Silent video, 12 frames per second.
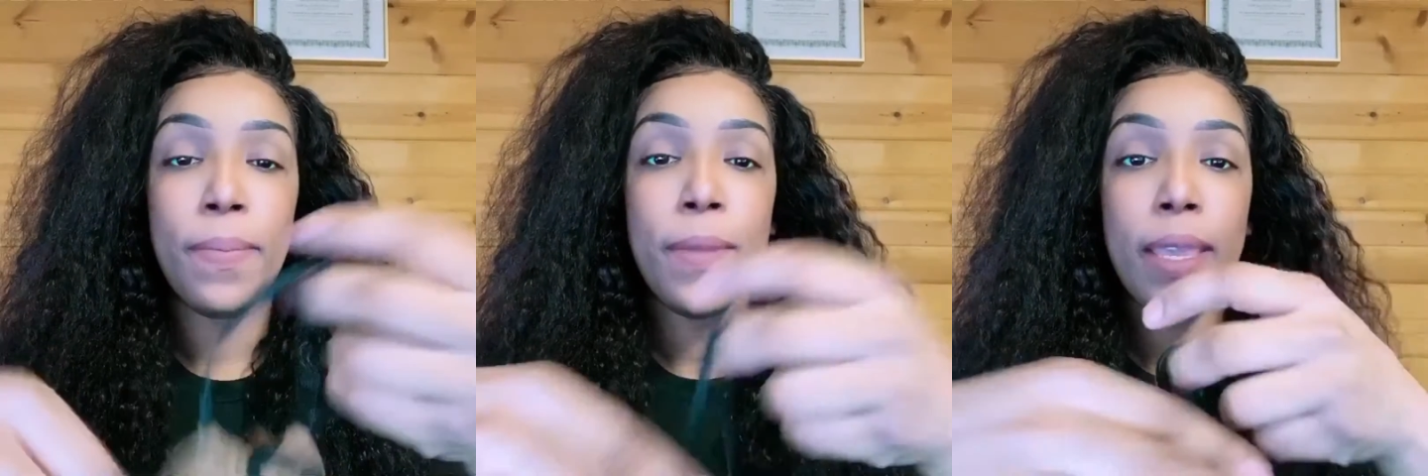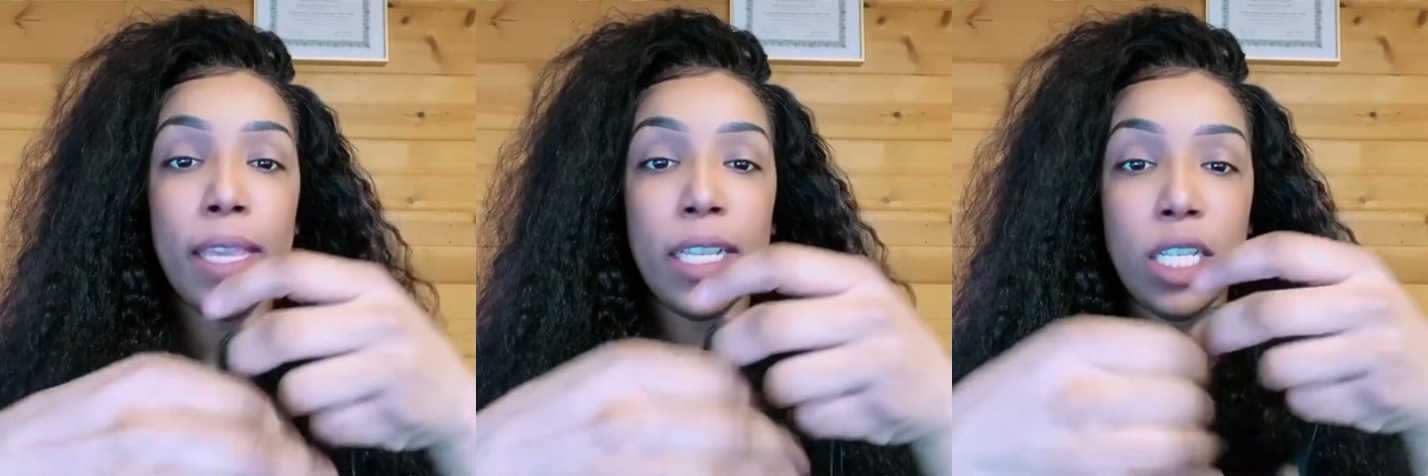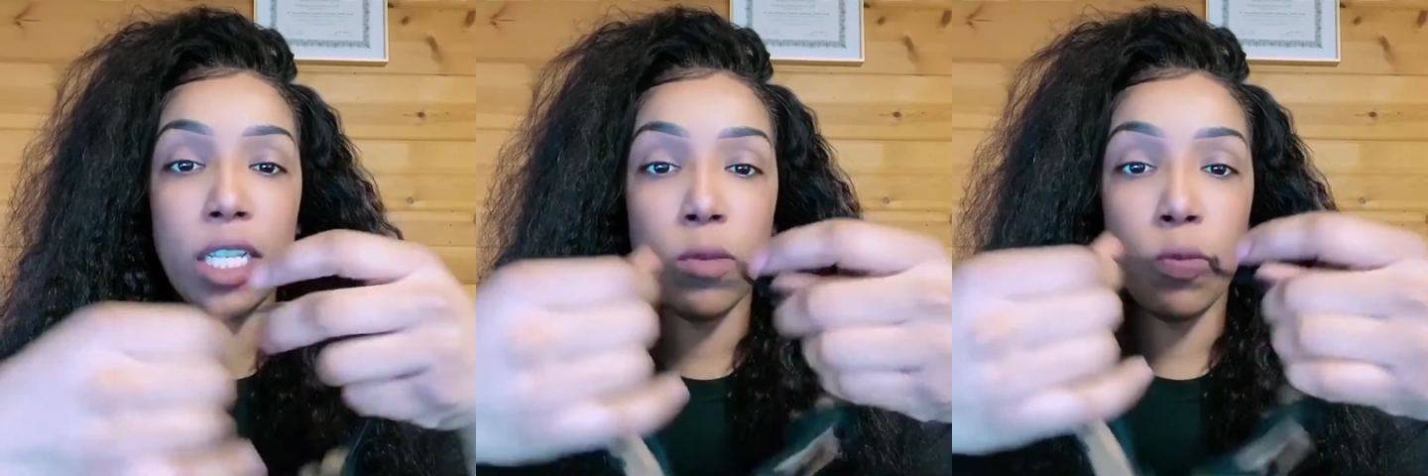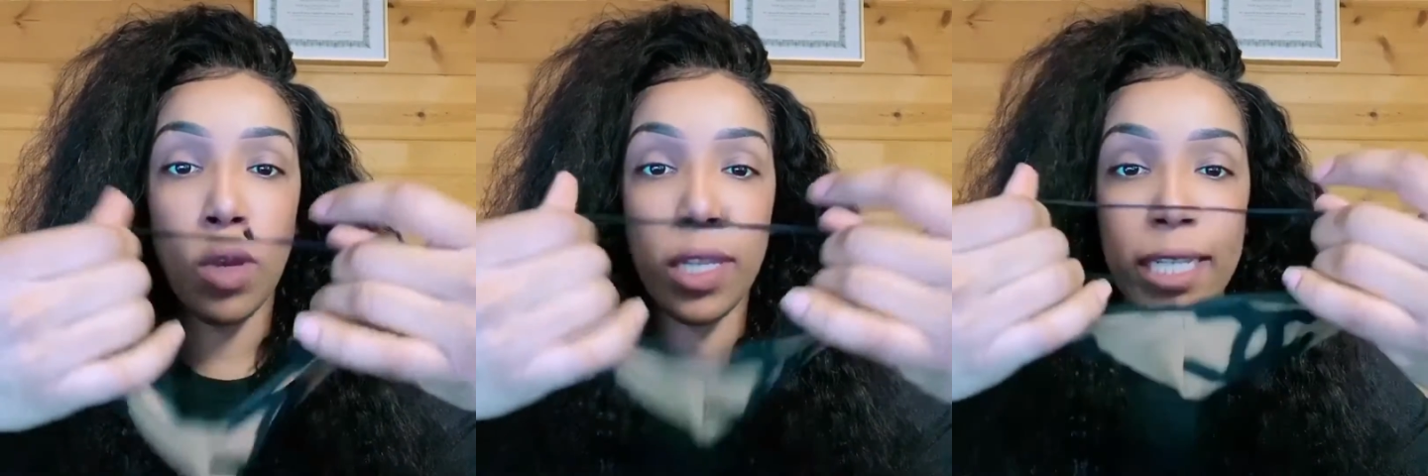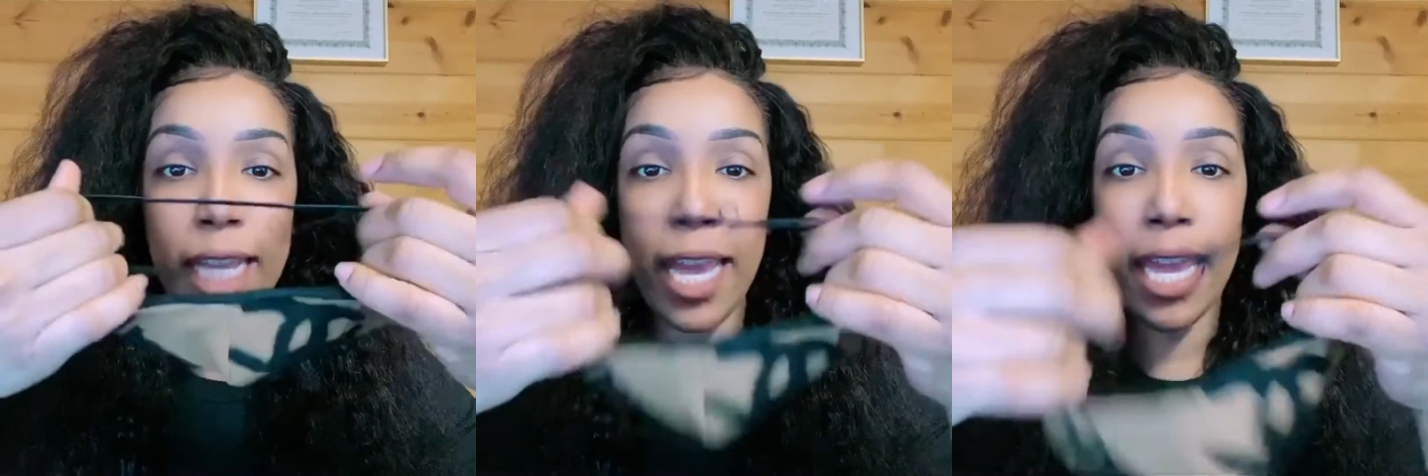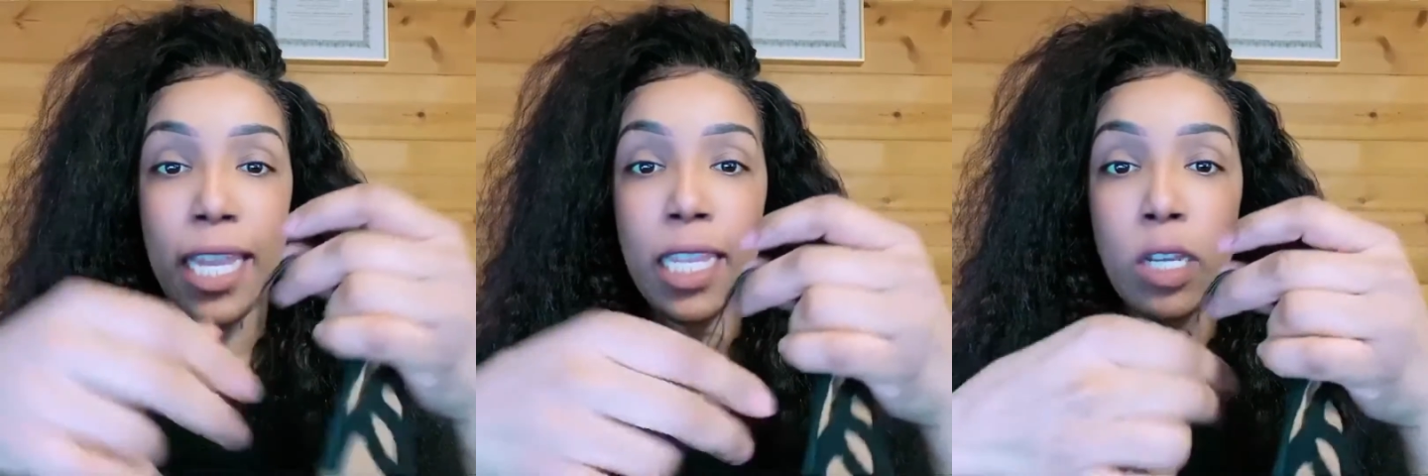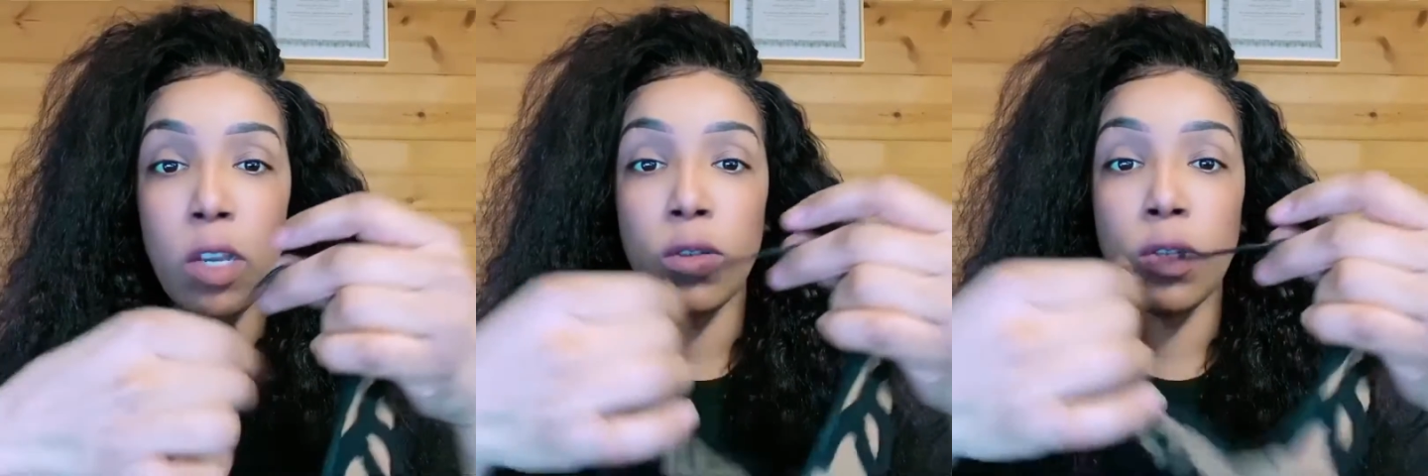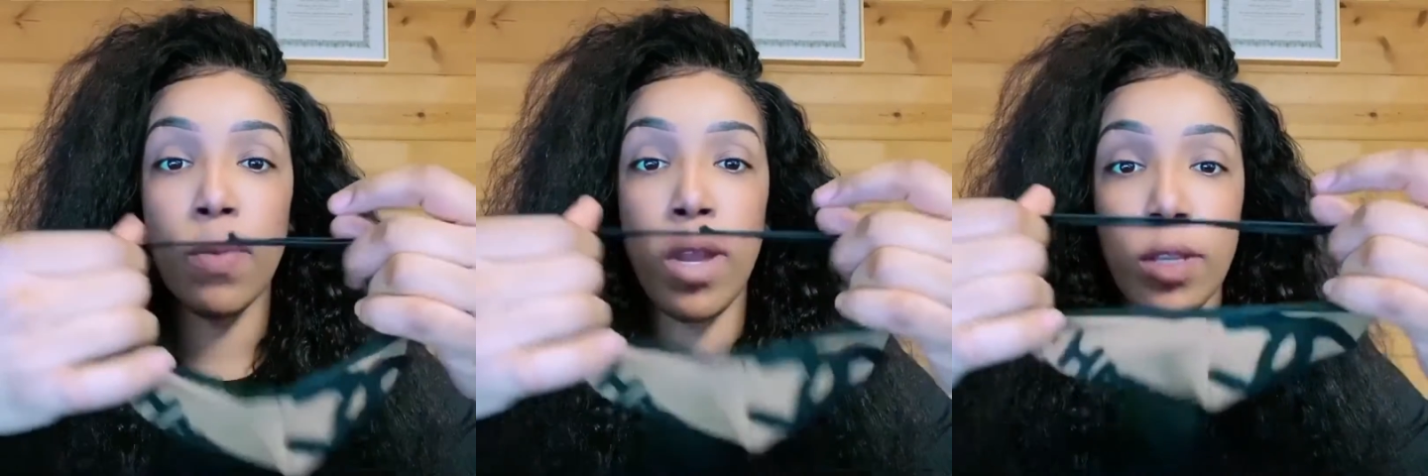it's just one tie and it goes
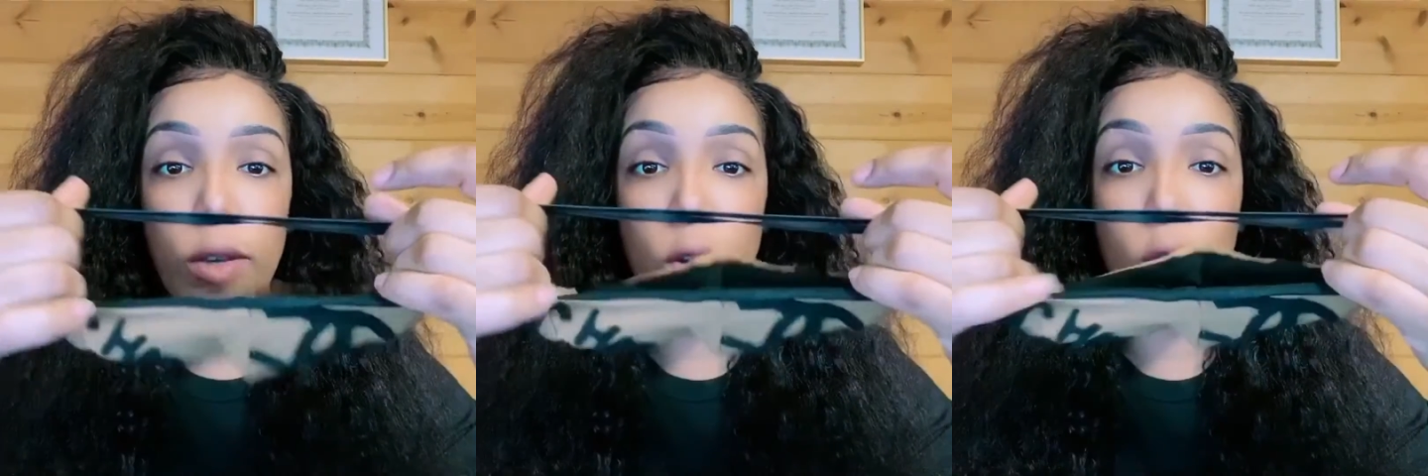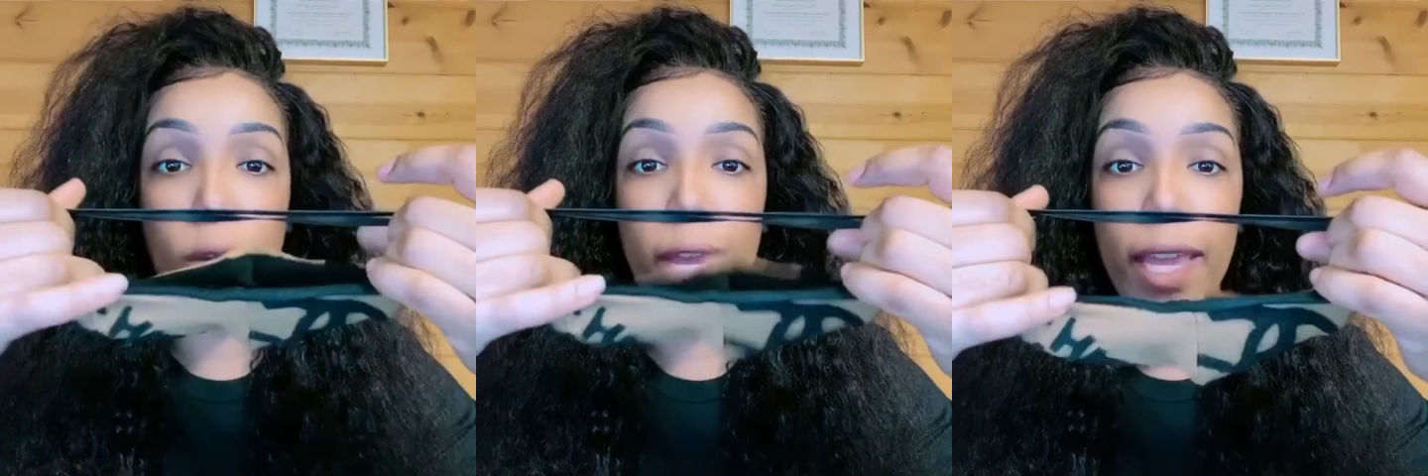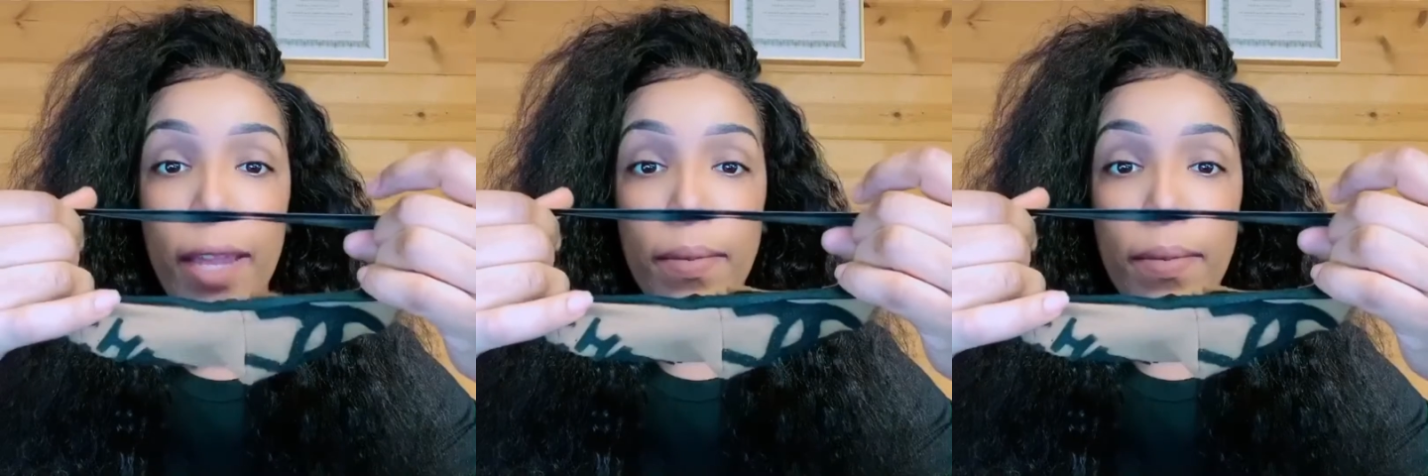around your whole head.